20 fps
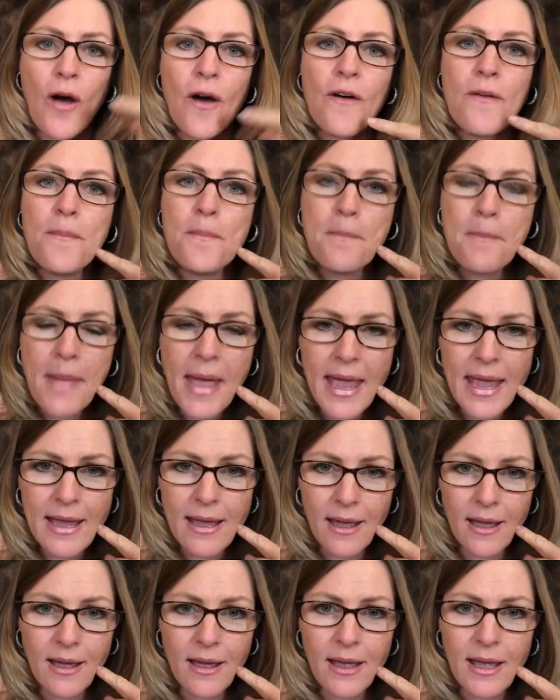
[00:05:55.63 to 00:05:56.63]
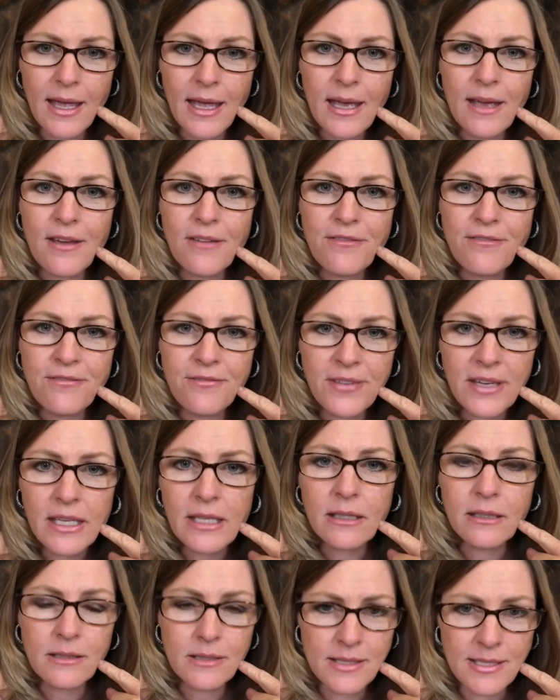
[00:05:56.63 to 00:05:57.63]
make it
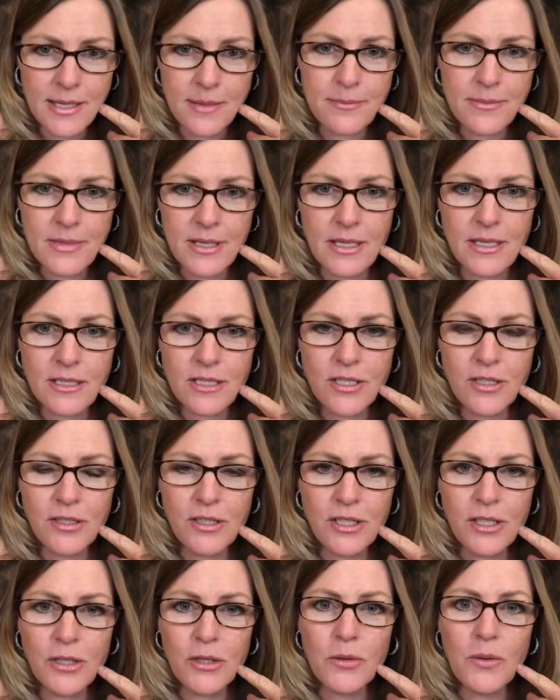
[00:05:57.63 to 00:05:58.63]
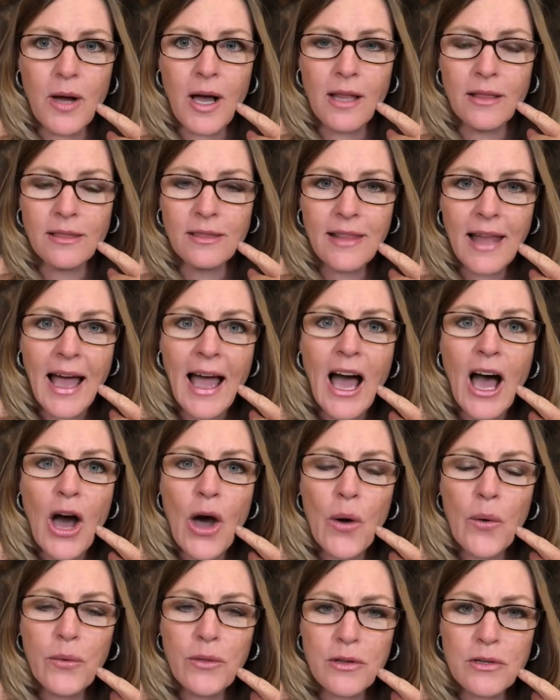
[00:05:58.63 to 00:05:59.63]
feel something to you.
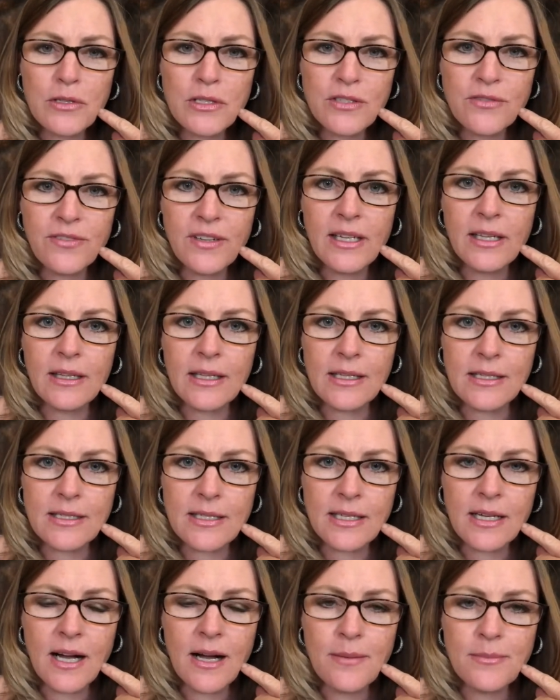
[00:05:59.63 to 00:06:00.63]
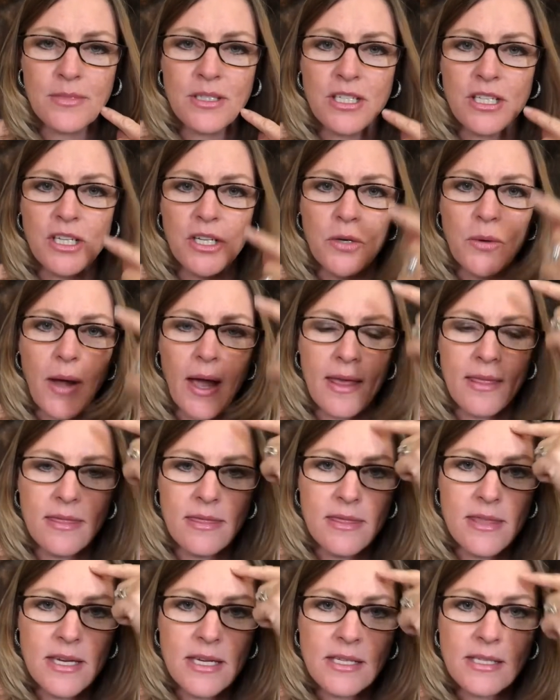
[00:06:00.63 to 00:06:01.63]
Allow those feelings to come to you.
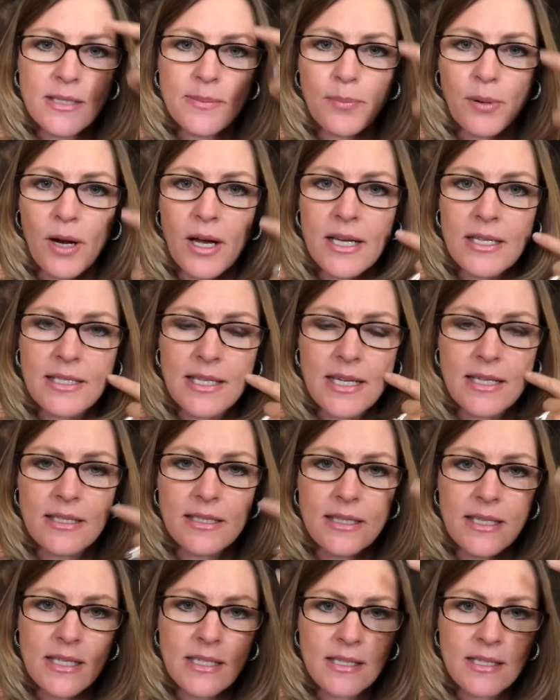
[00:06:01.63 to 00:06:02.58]
And this process, this